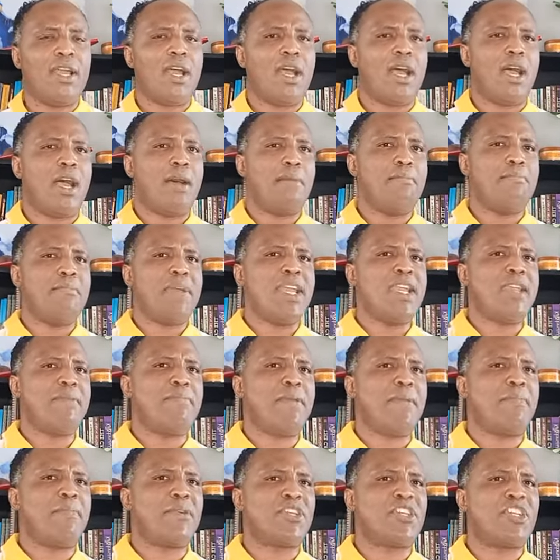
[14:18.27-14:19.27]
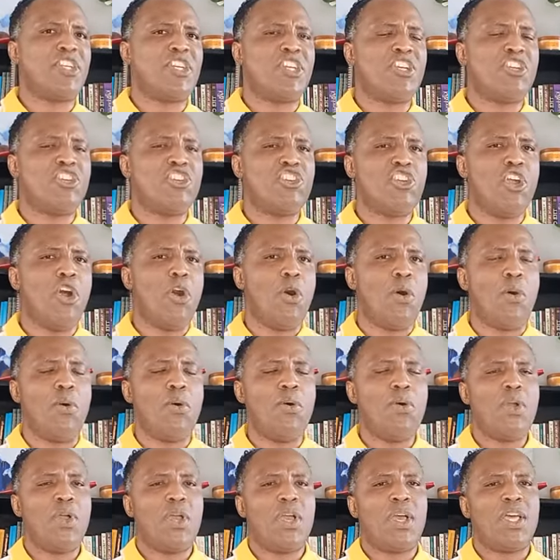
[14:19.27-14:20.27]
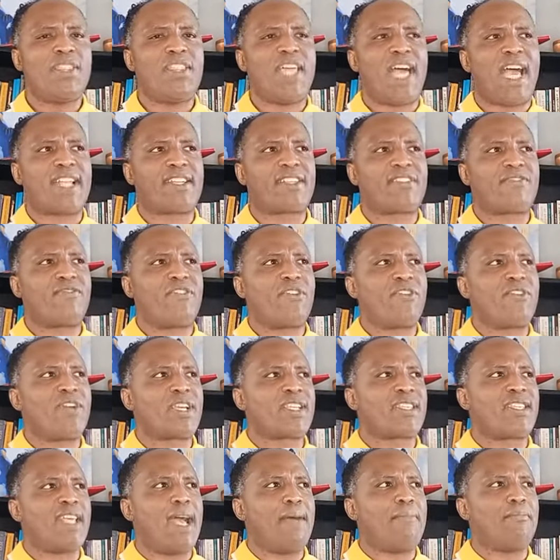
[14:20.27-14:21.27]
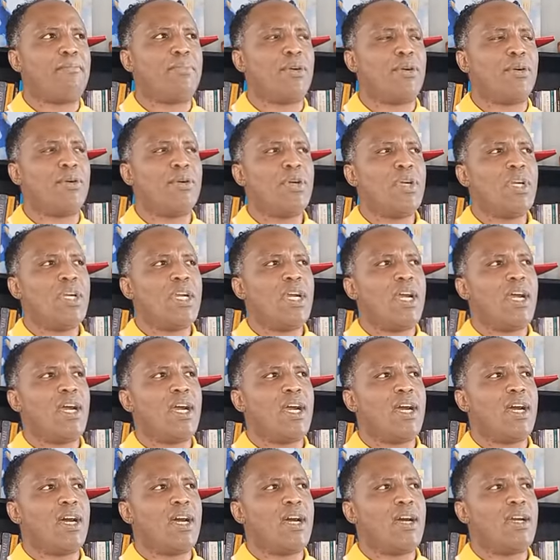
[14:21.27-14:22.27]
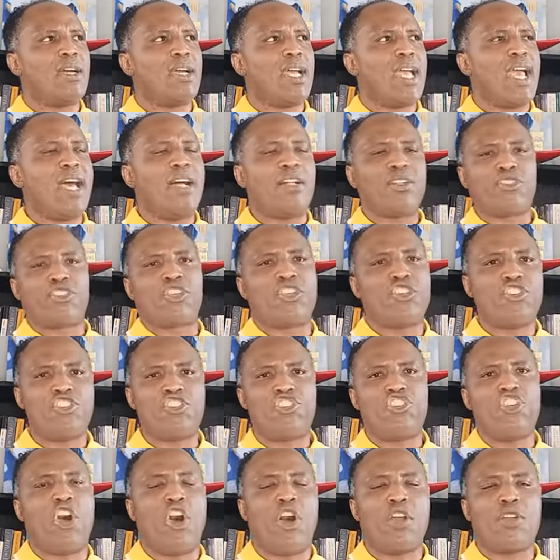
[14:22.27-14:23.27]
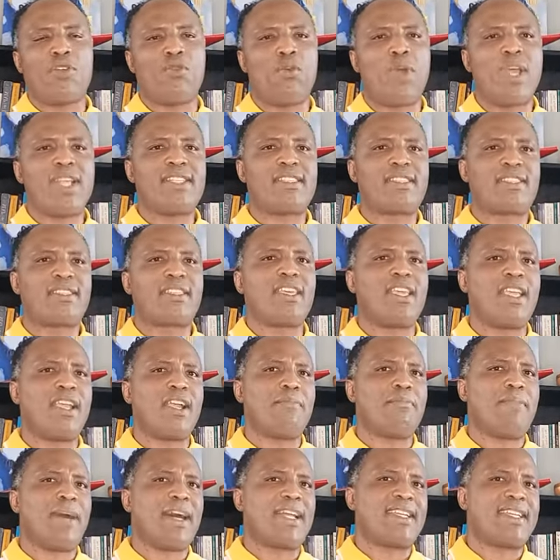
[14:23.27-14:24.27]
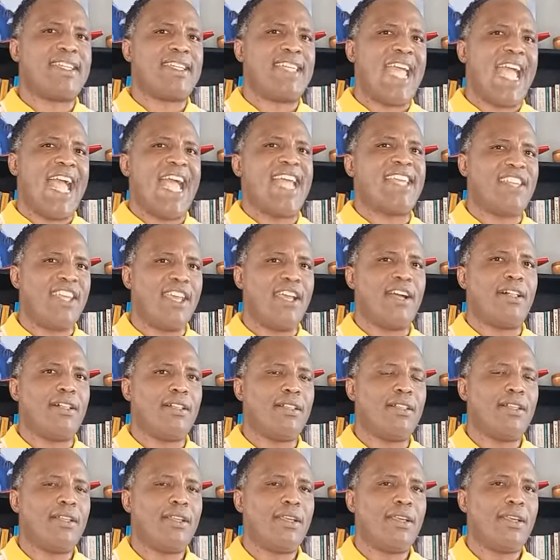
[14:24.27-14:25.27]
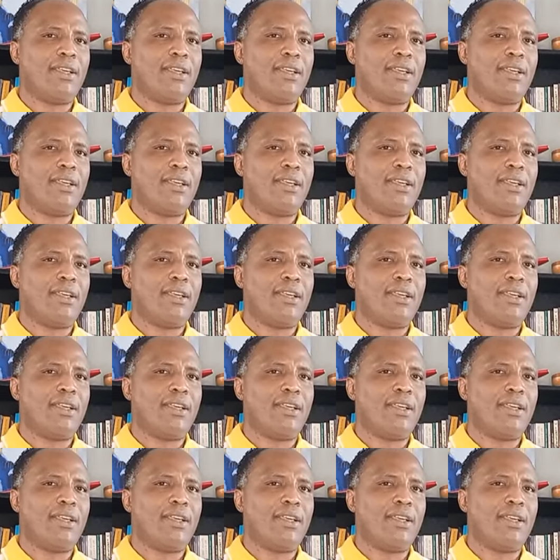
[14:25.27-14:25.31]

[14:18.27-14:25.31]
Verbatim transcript: Uh, many people didn't know that, for example, uh, Elton John, when singing about Daniel,